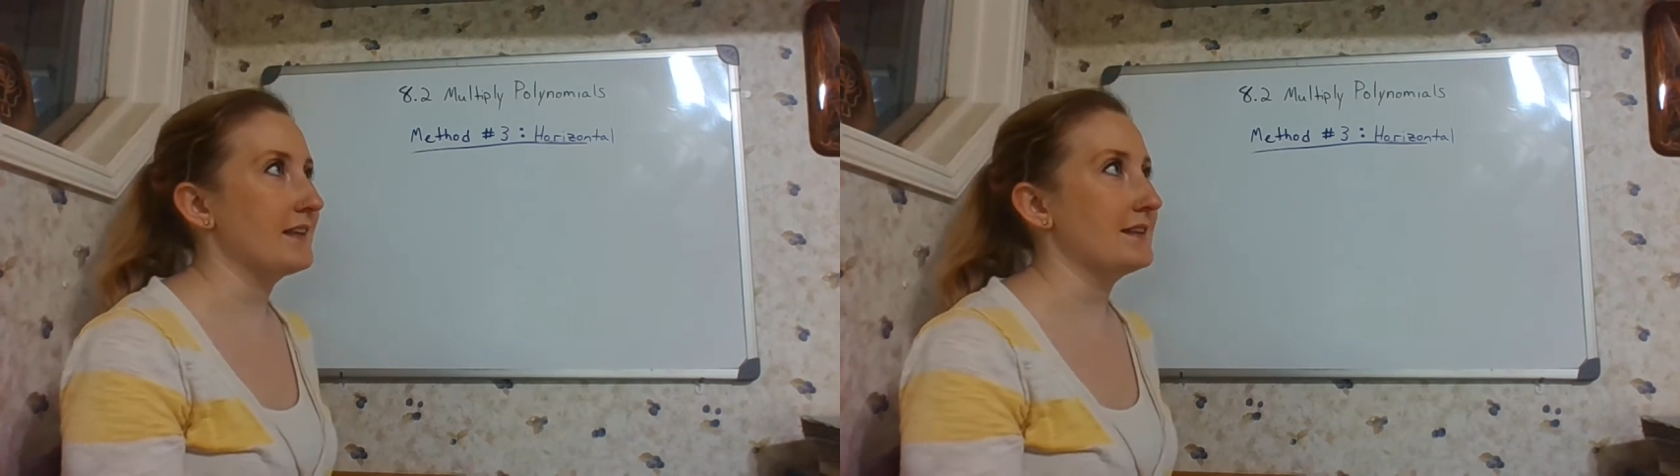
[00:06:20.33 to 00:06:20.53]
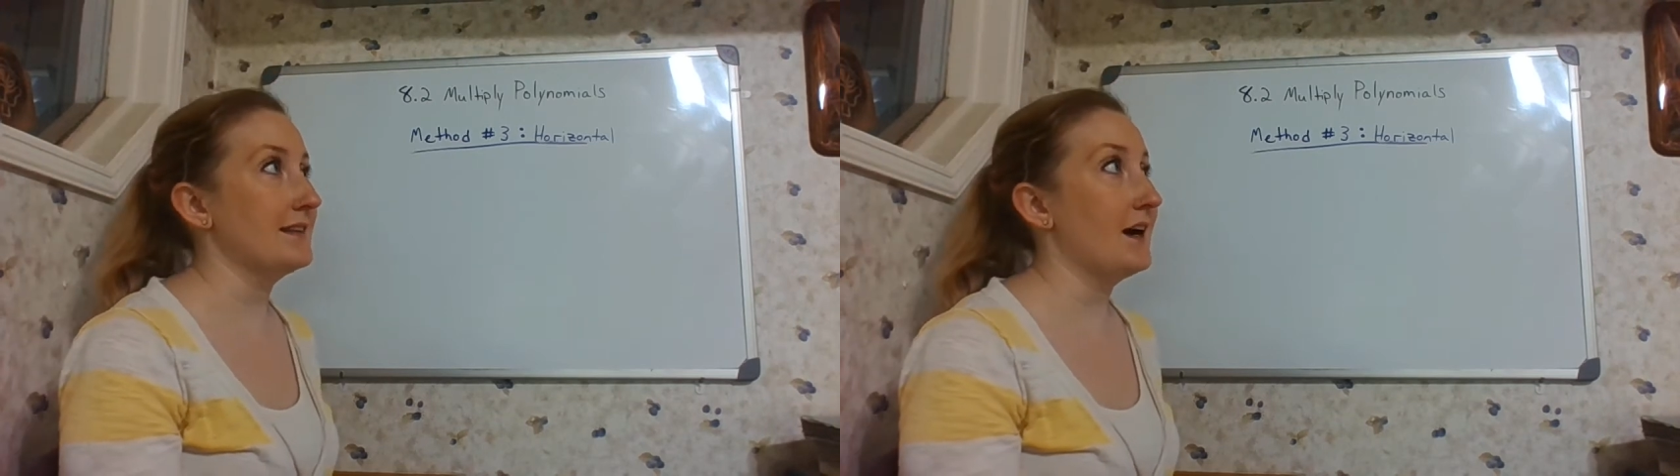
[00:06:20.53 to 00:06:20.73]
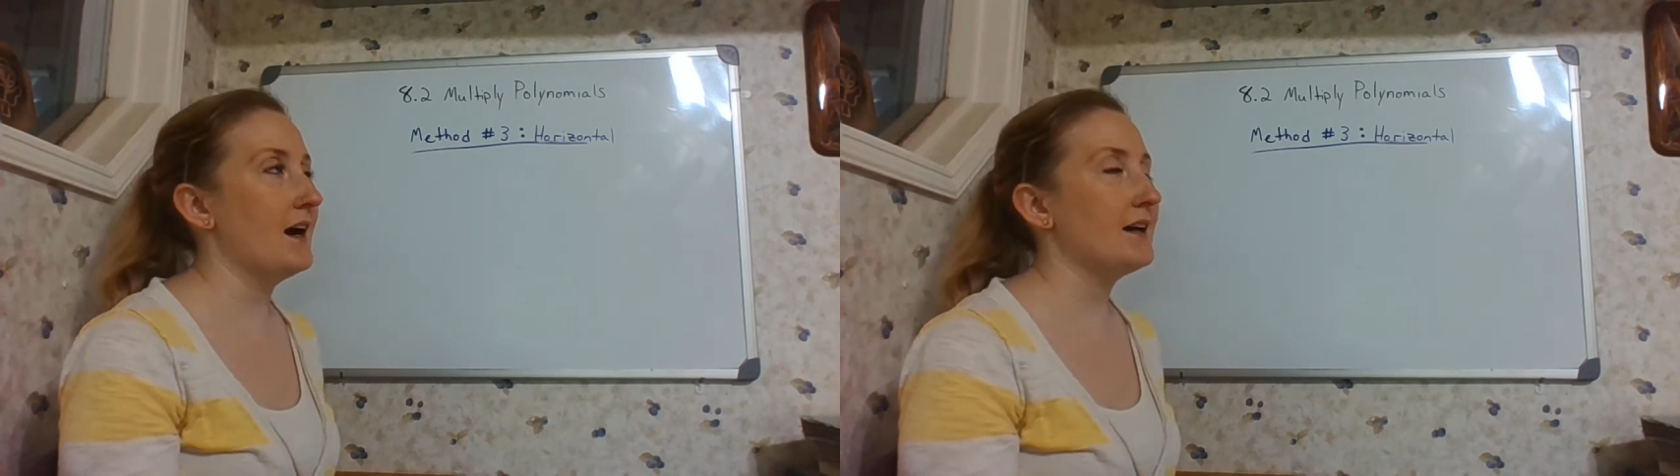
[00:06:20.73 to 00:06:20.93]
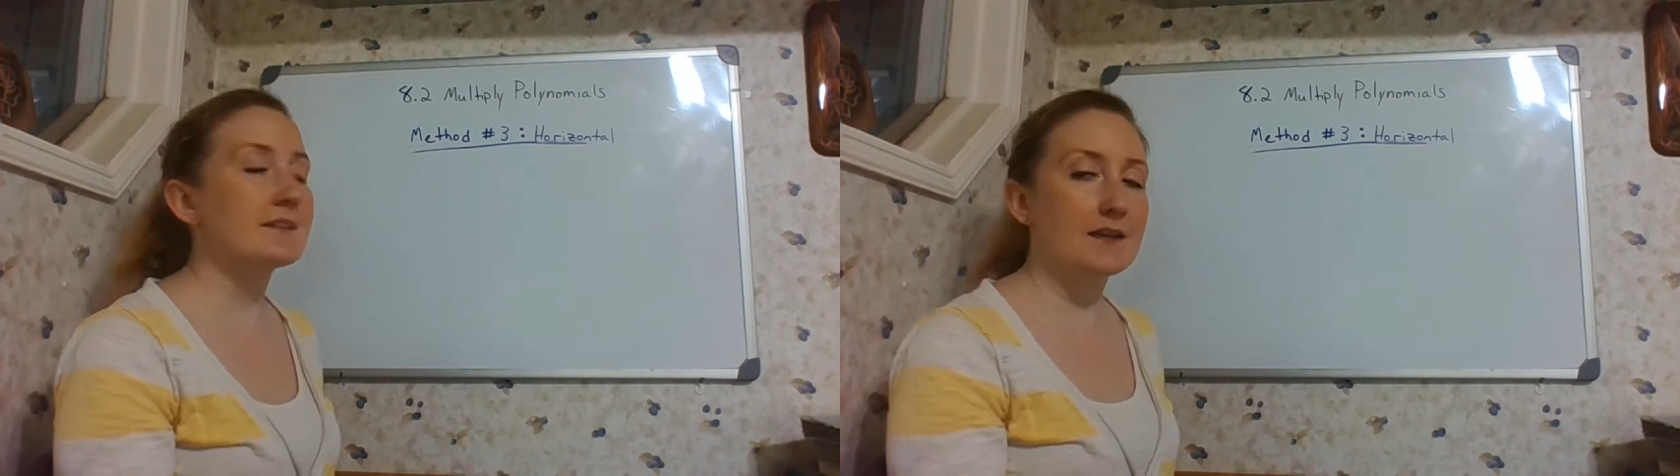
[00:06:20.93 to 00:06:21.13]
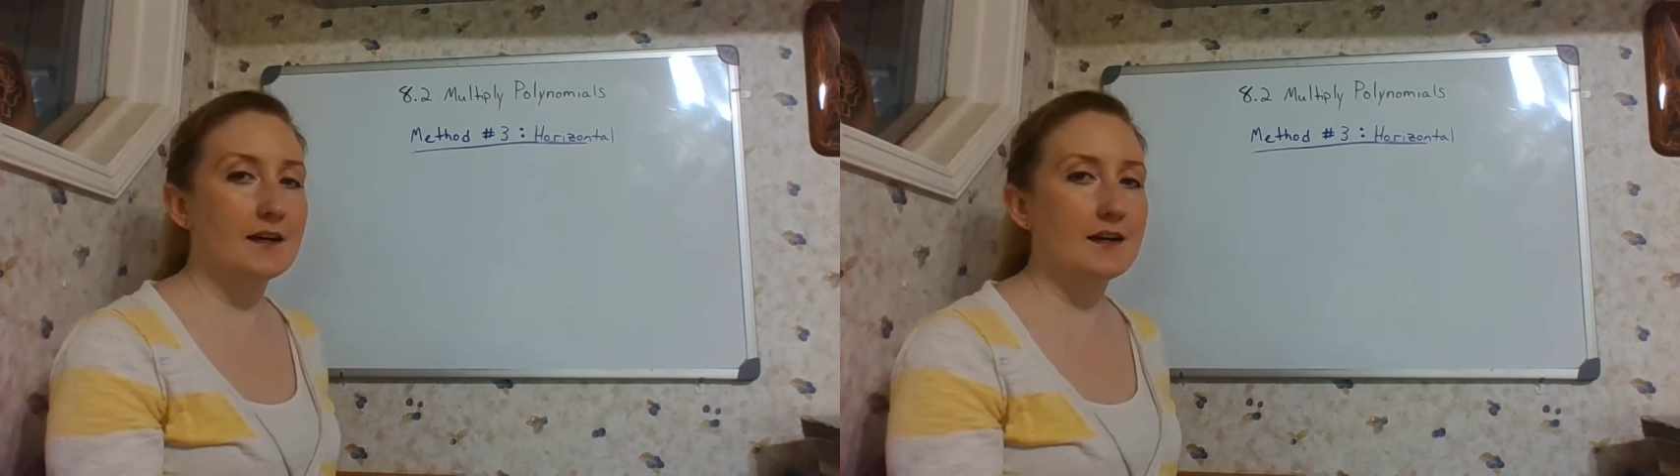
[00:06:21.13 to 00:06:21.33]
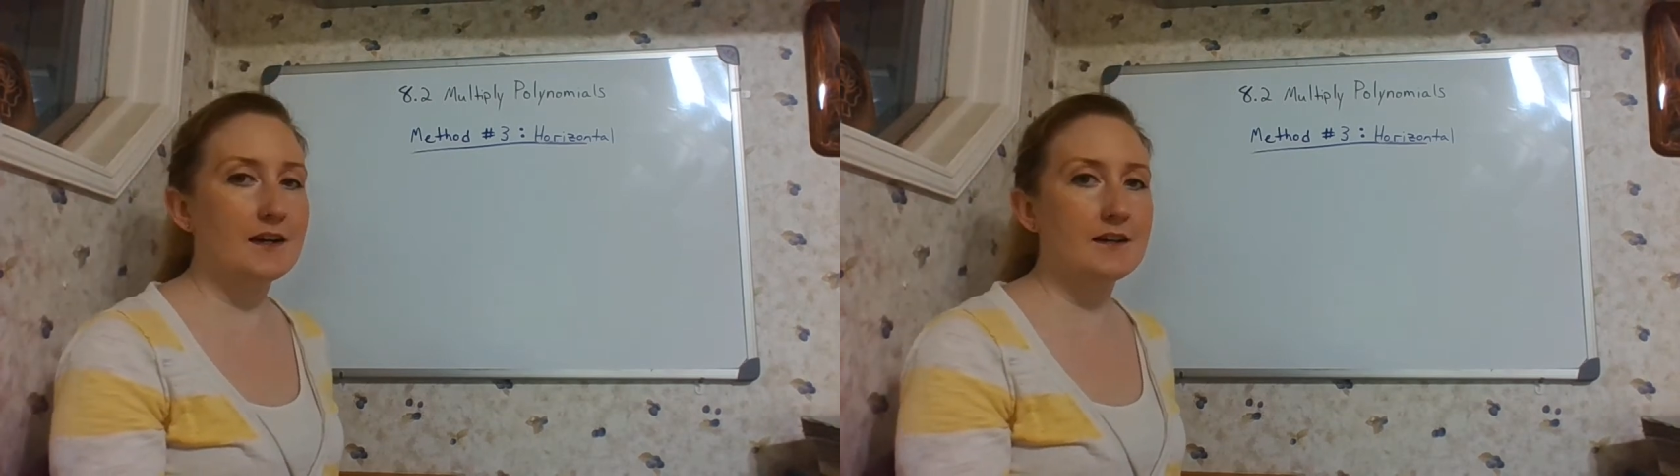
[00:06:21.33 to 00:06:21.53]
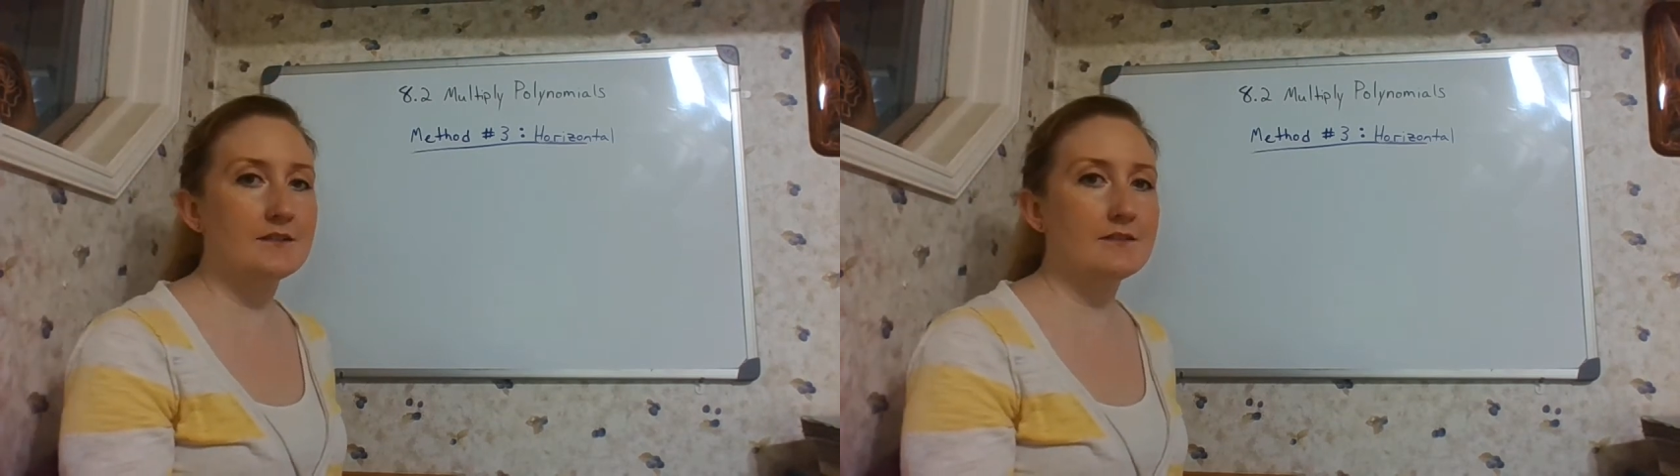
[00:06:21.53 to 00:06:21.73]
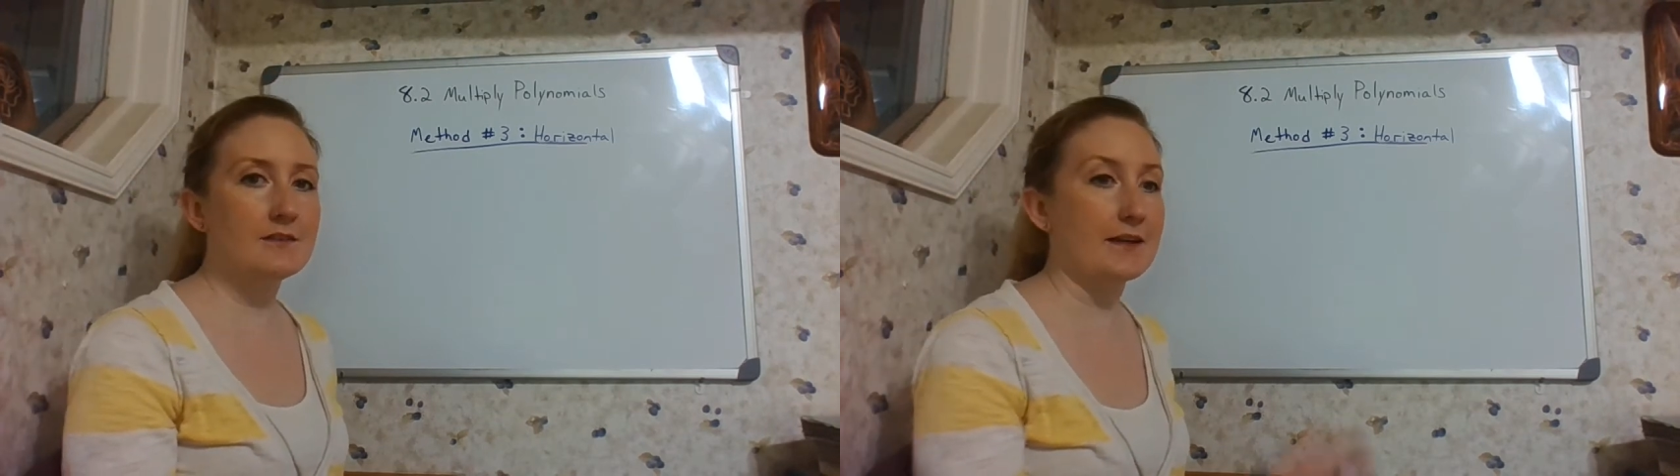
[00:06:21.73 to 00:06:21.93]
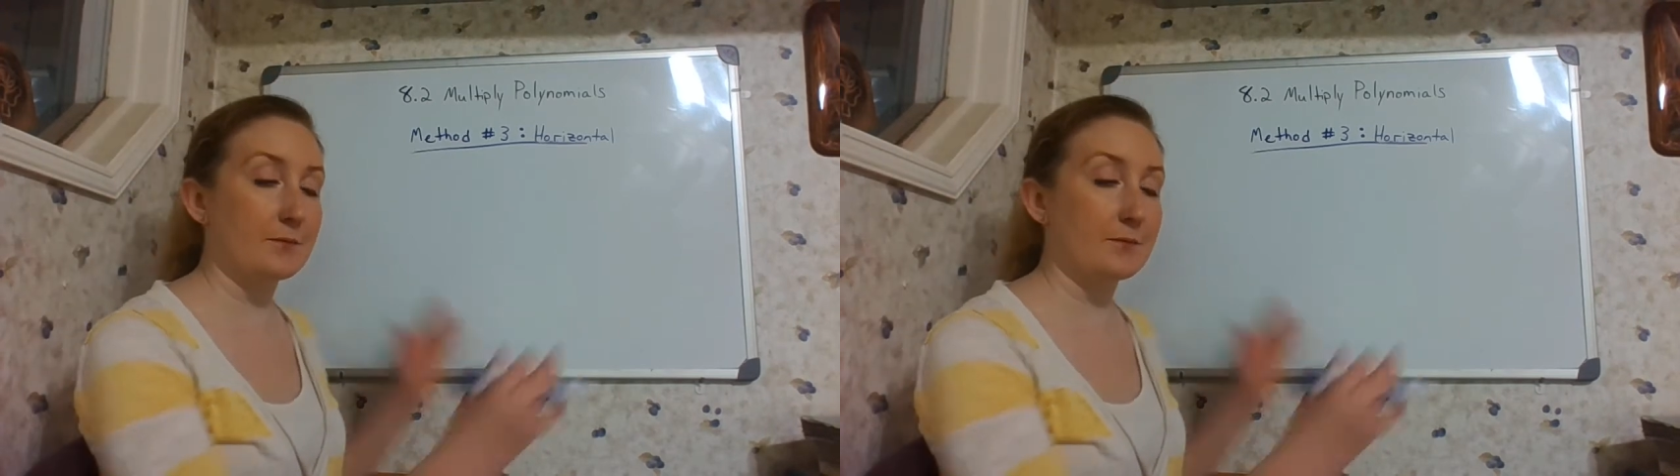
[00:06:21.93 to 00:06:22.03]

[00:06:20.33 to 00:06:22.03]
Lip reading: lot of, like,